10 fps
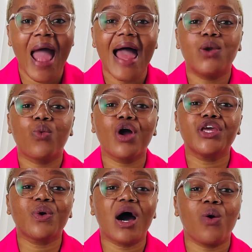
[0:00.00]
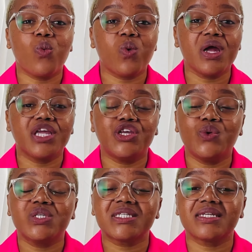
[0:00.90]
And where you are weak, you
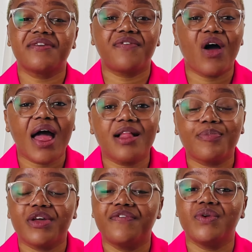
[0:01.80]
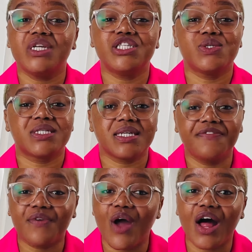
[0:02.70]
seek for help if you need to seek
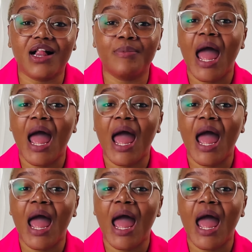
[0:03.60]
for help,